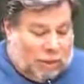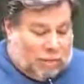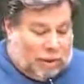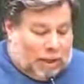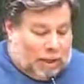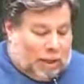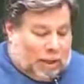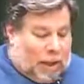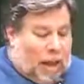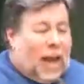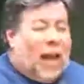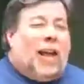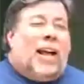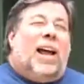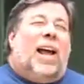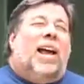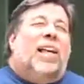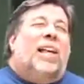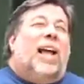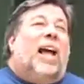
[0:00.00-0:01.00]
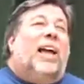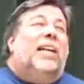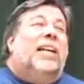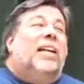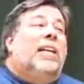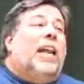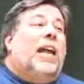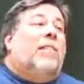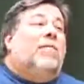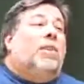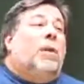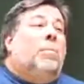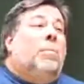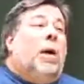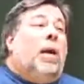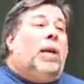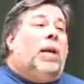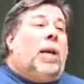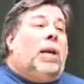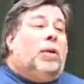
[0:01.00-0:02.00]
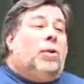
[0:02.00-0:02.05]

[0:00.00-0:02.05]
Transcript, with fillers: But I, I, I didn't have the money.